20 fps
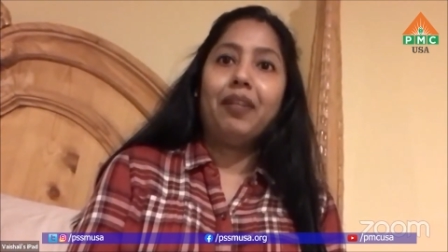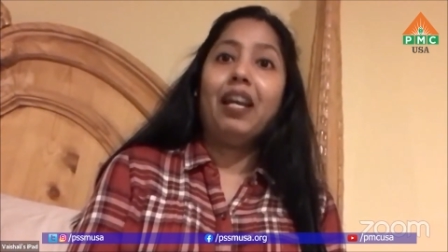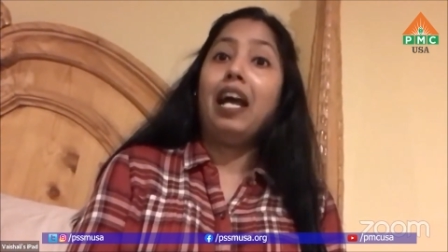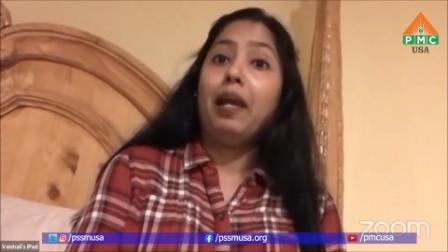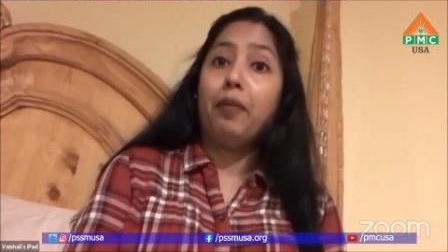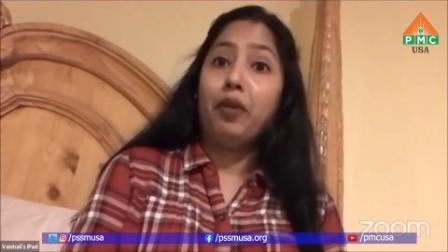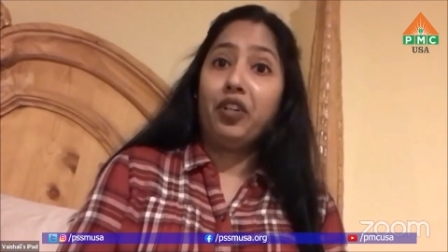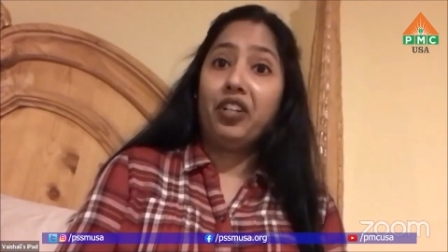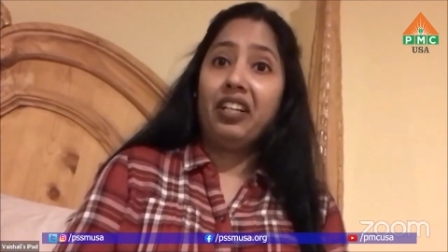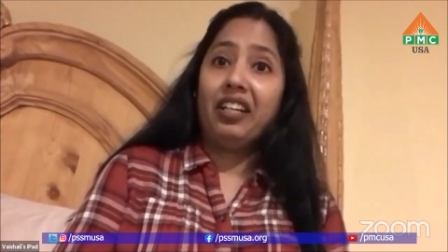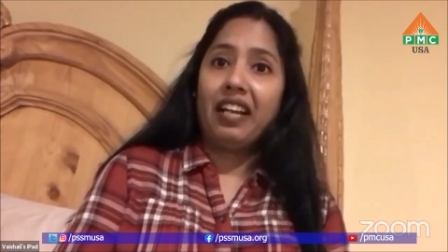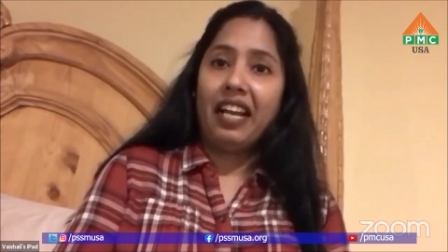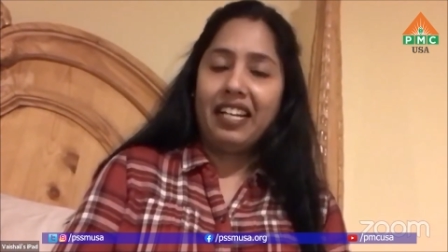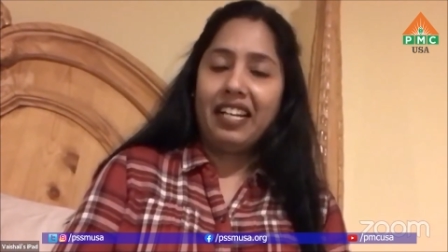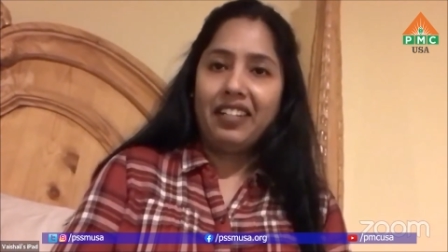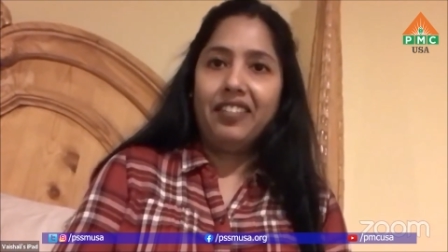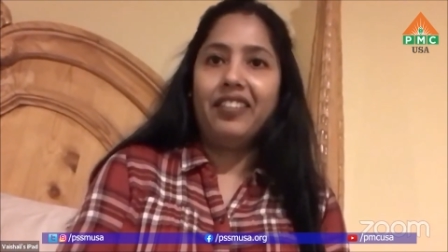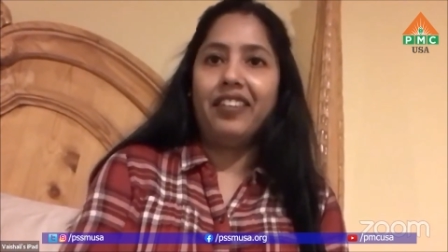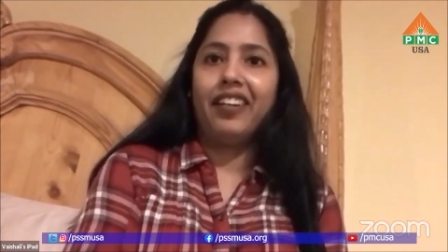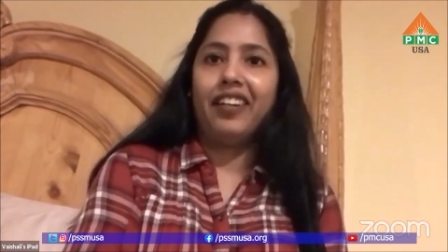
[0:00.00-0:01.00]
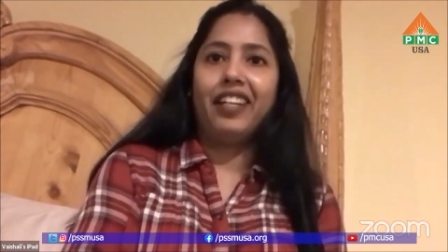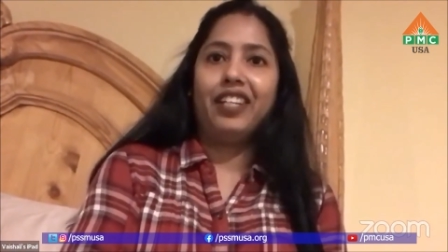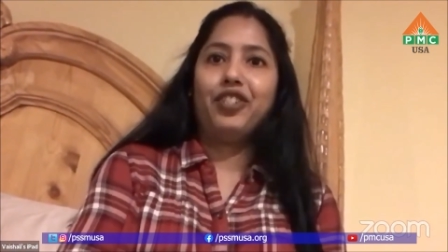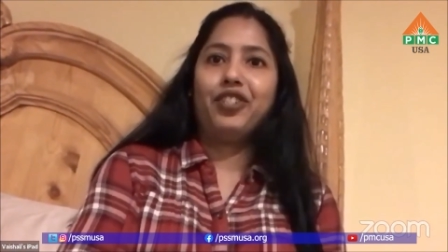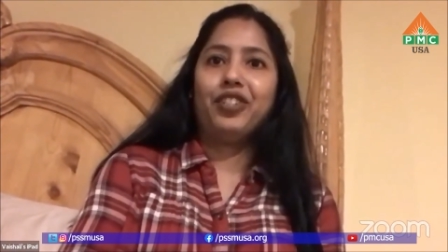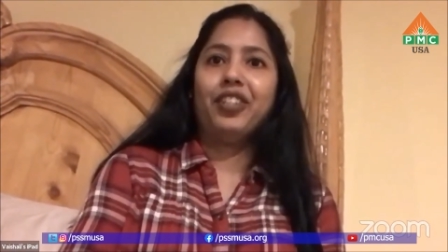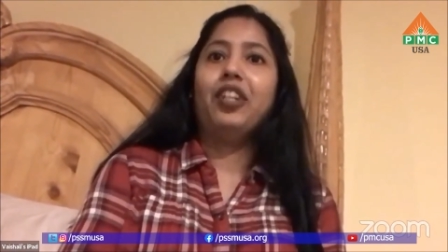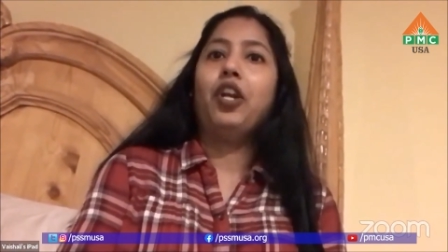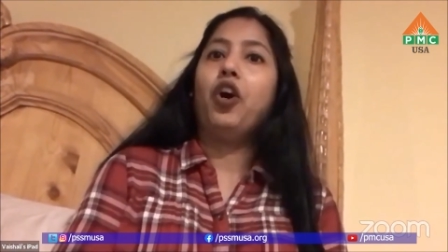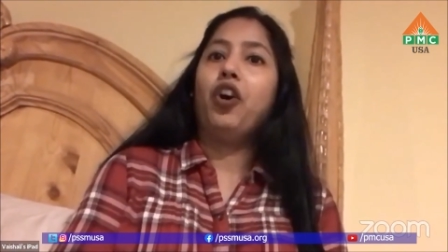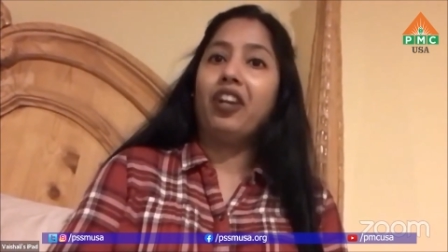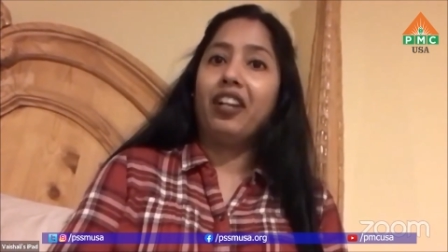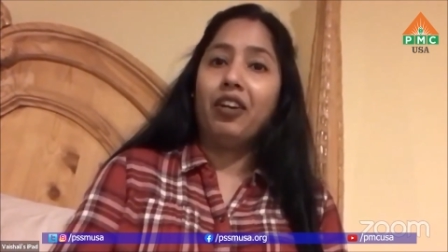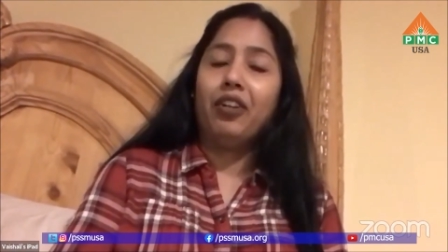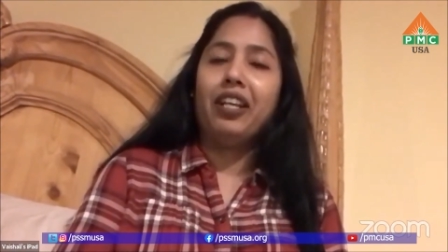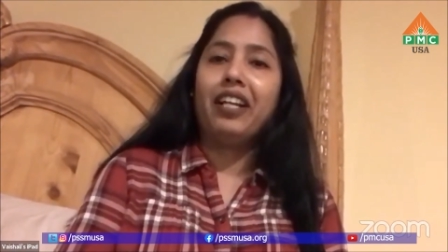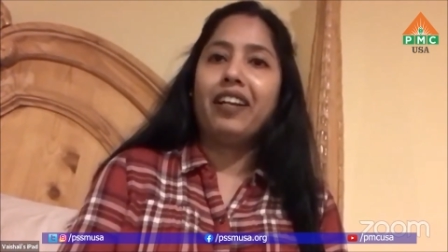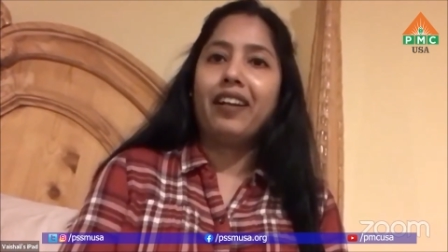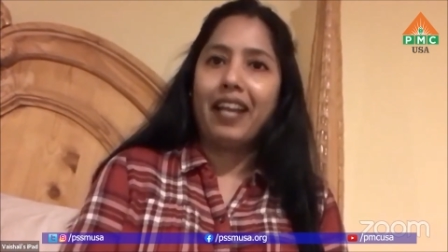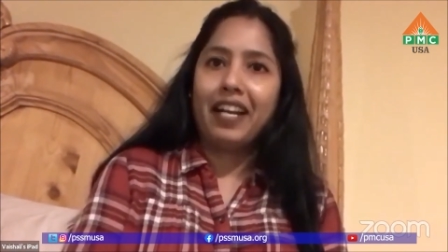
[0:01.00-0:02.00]
I'm on a right direction or
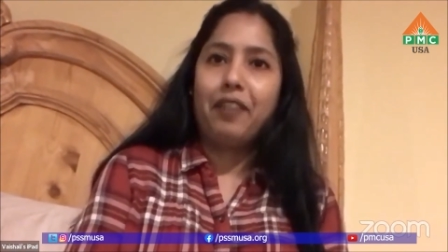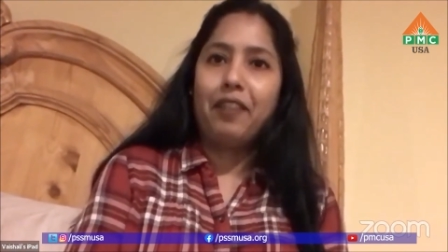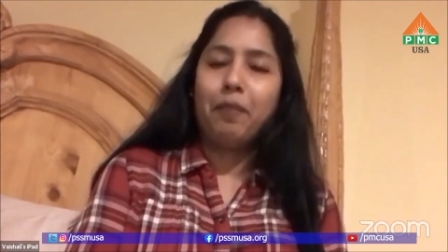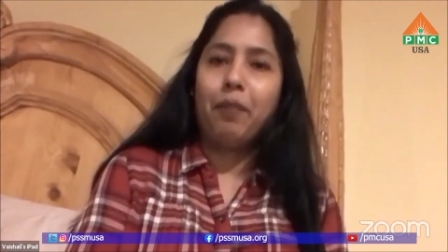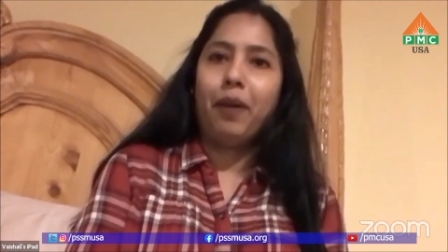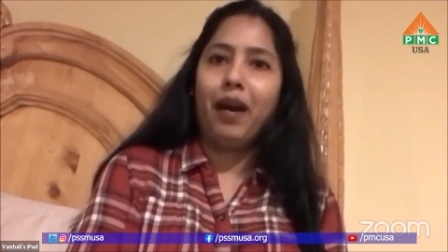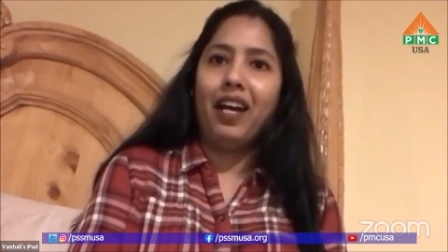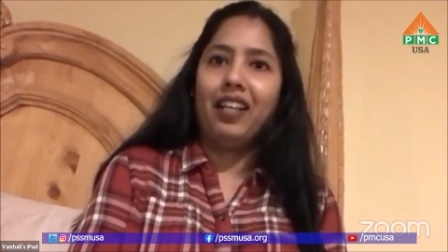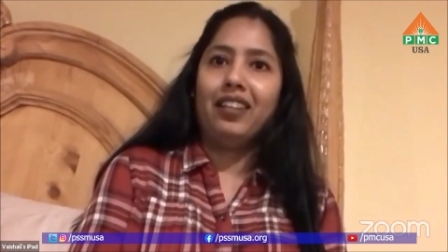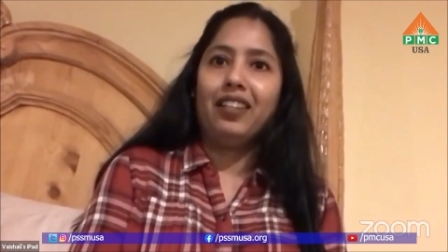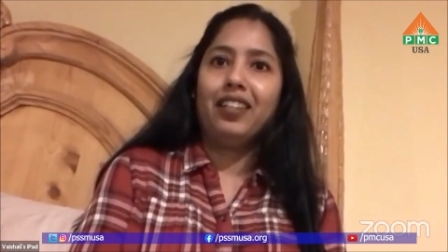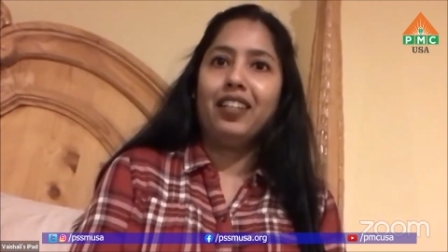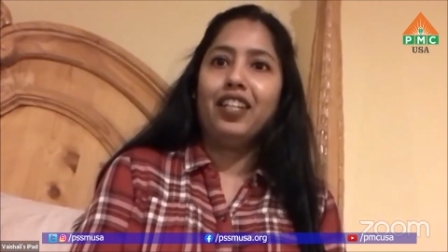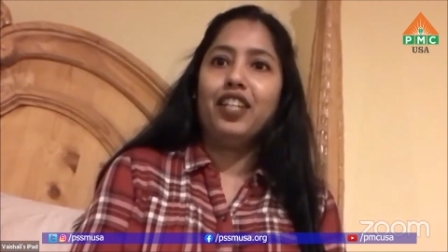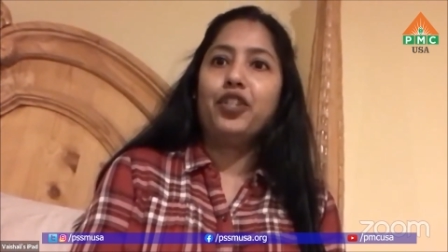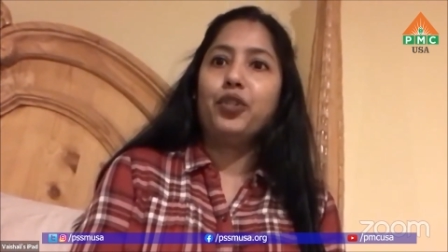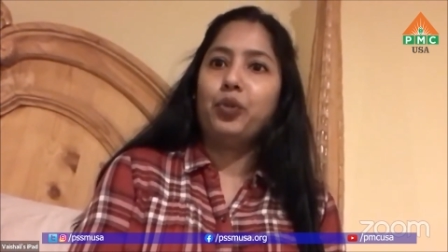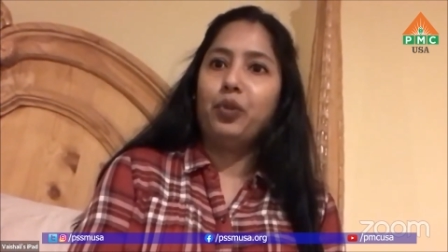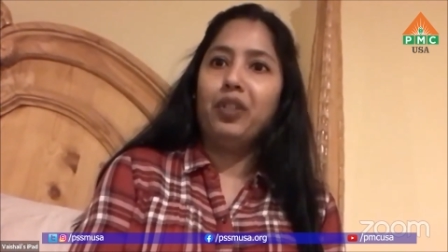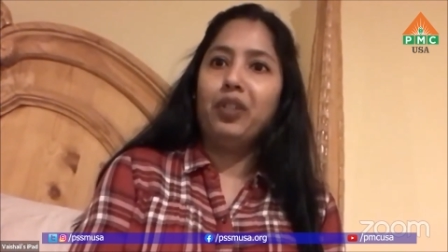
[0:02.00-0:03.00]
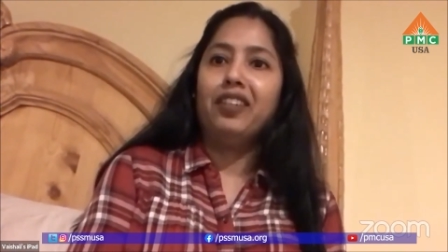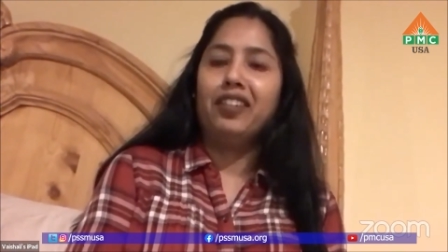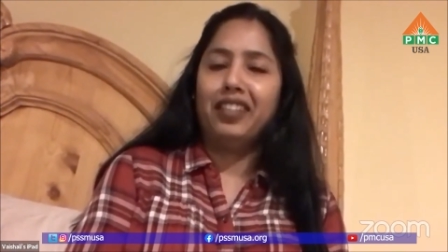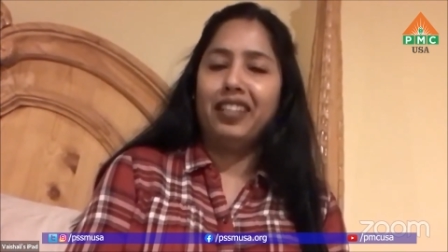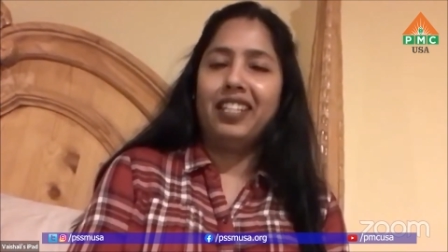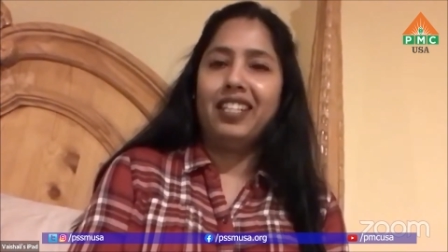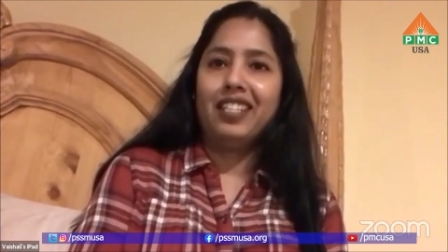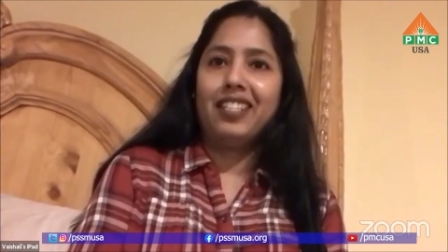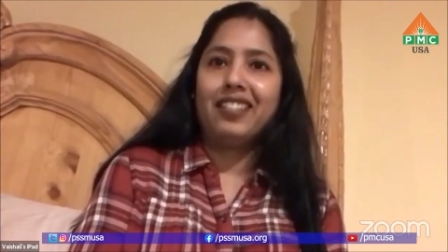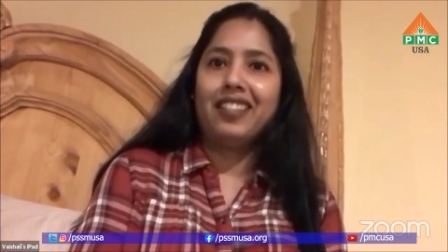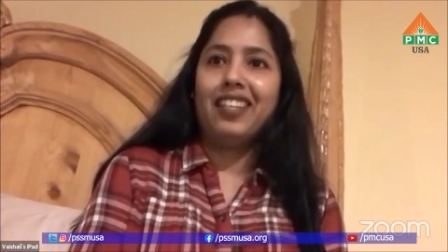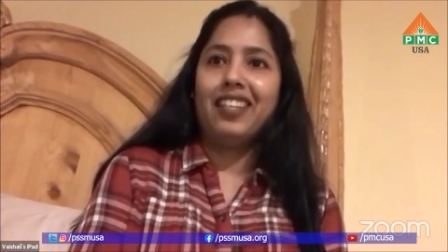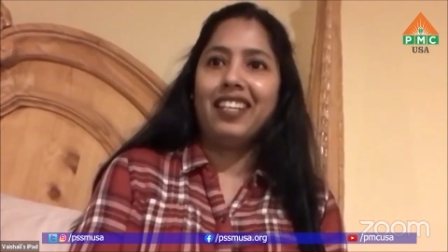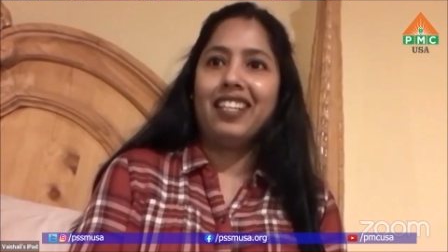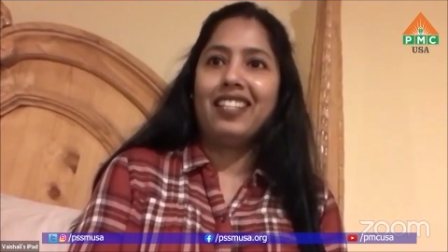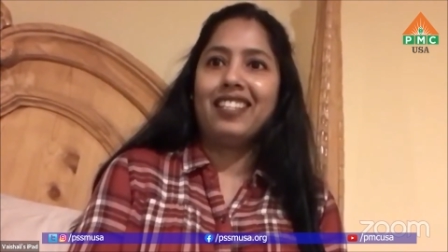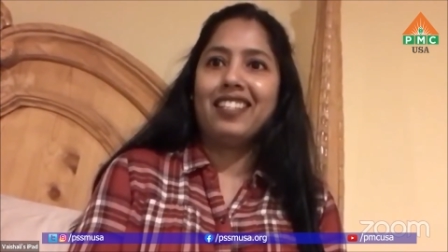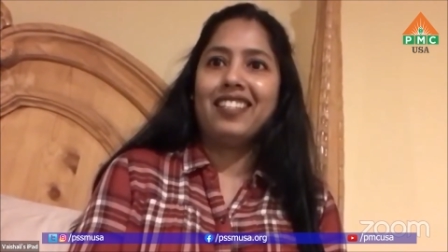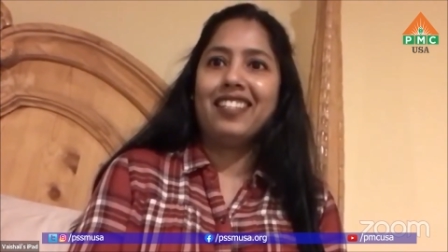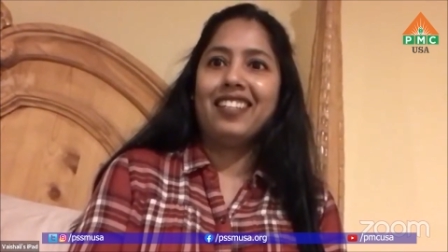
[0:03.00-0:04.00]
on a right path to learn these
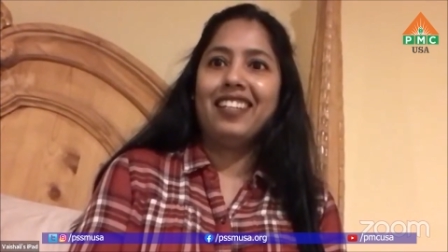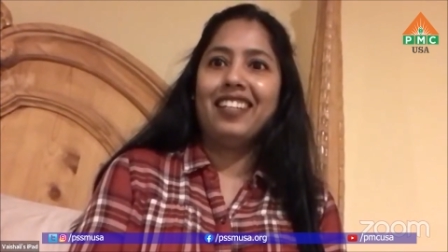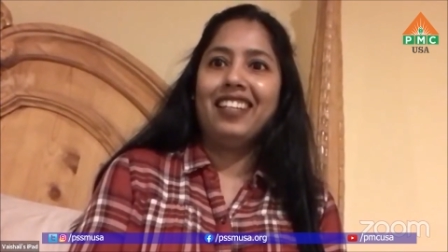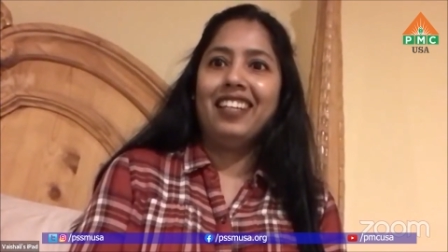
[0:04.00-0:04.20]
things.